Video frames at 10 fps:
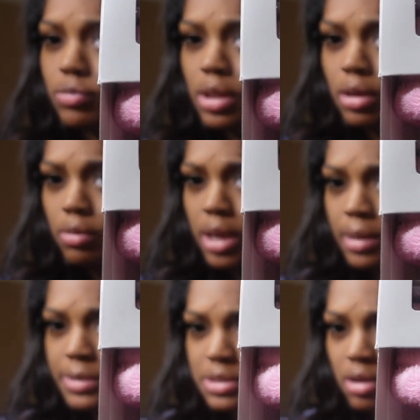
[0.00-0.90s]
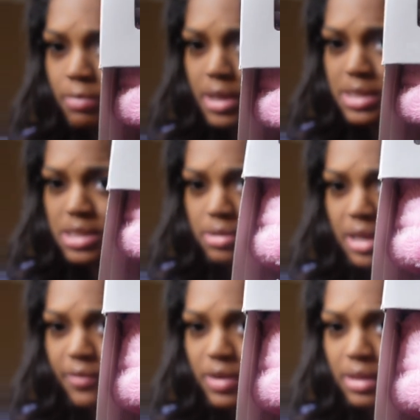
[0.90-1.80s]
look on amazon because they're
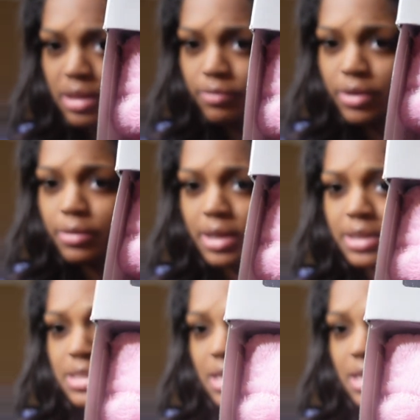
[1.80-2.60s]
definitely the real uggs